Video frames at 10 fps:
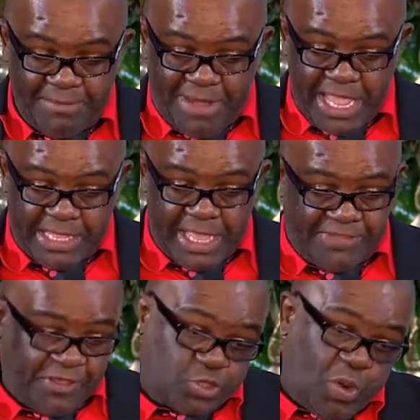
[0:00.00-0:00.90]
my uh,
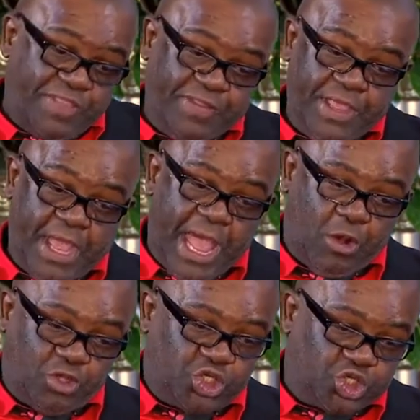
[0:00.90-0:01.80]
this one. I
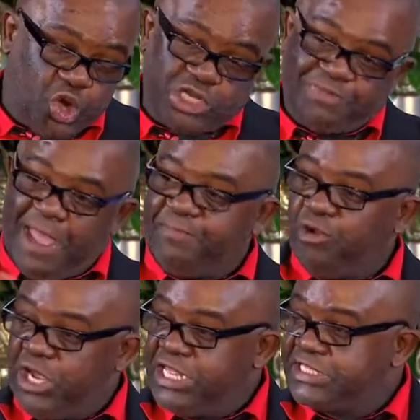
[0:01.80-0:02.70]
got shot by
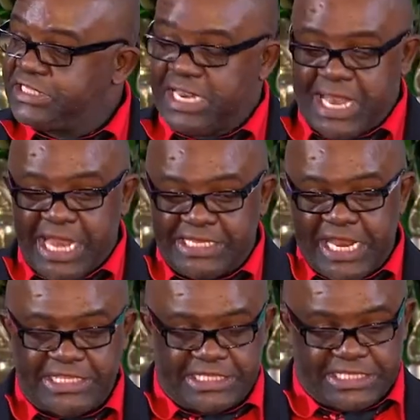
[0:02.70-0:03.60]
police in nineteen
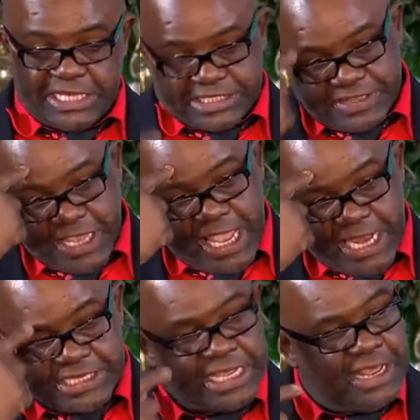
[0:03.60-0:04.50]
eighty-six in the
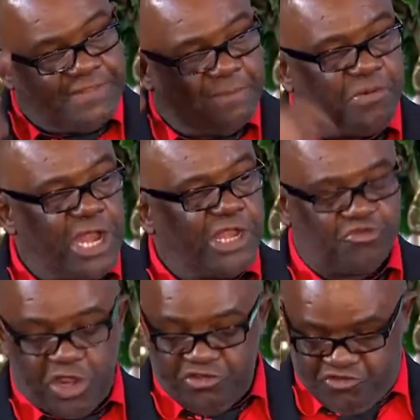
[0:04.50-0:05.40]
head. The bullet
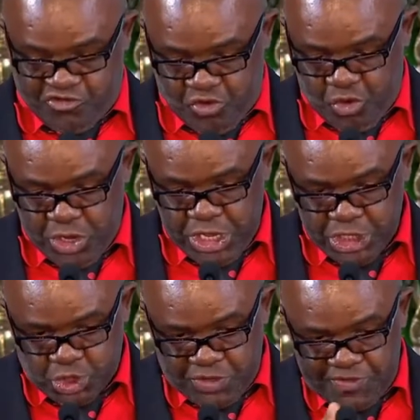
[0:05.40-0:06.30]
went through
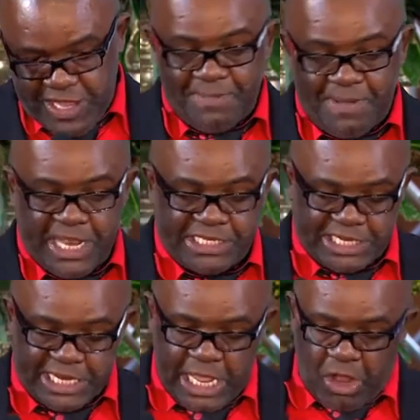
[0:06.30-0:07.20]
during the
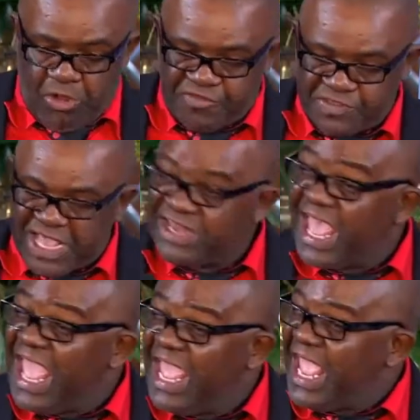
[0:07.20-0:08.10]
liberation of this country.
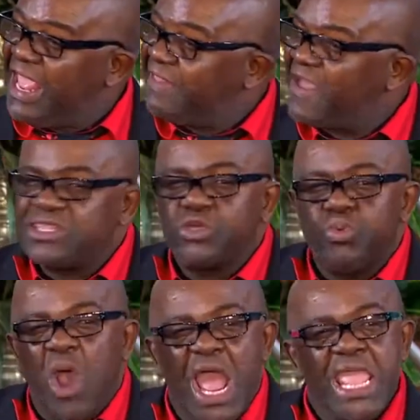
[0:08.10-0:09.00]
That's
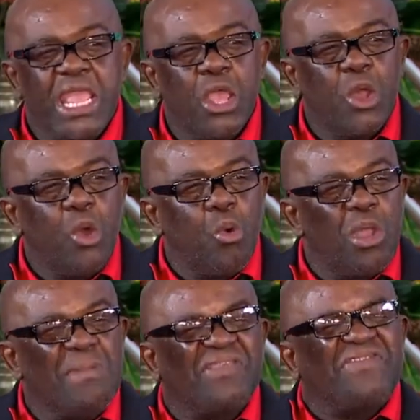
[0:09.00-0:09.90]
why we
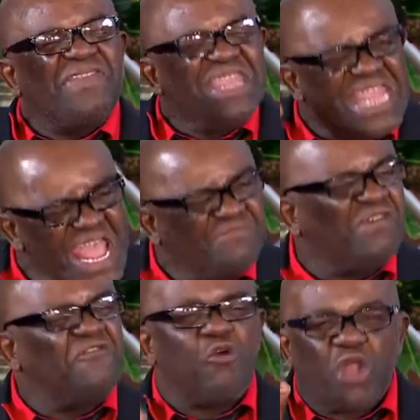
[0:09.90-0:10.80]
must never
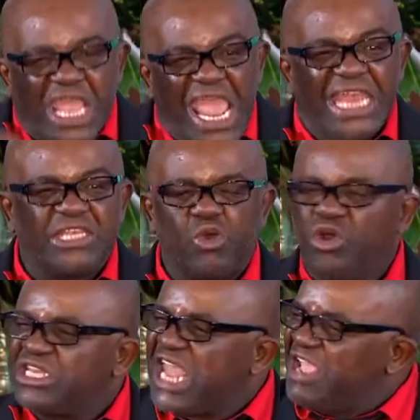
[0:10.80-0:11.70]
forget or
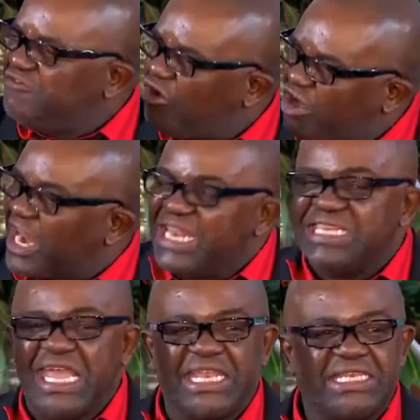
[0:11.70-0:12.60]
take for
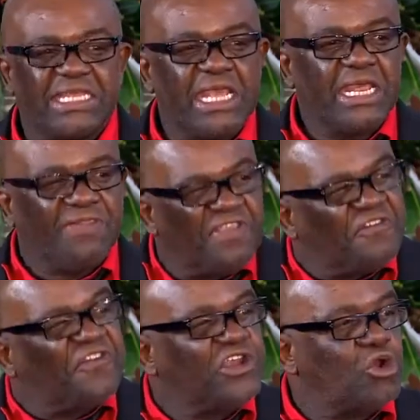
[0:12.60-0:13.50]
granted this
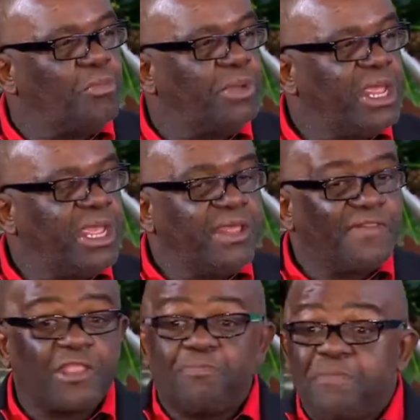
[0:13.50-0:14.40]
freedom,
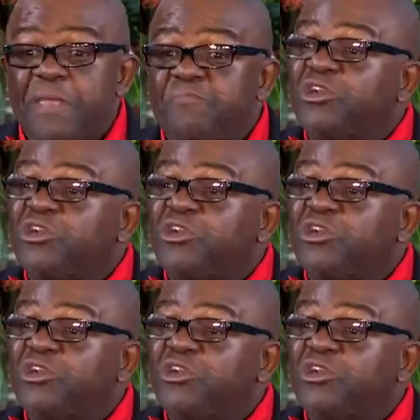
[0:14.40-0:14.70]
that people